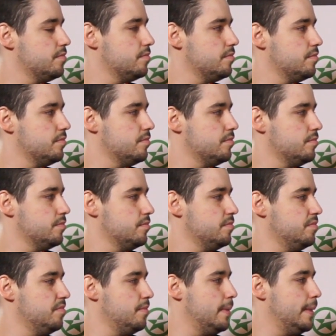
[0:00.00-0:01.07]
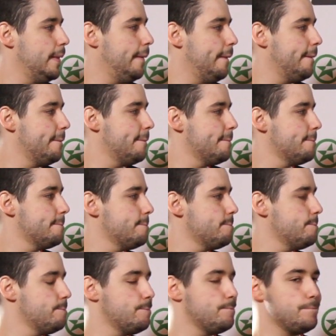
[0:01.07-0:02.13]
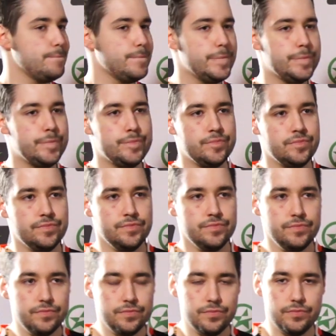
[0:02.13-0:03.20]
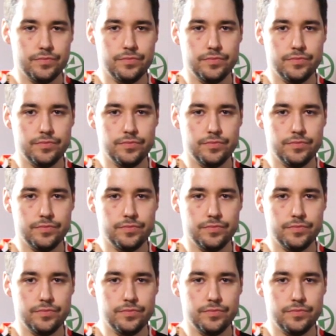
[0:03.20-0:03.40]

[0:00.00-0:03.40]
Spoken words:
This person isn't speaking.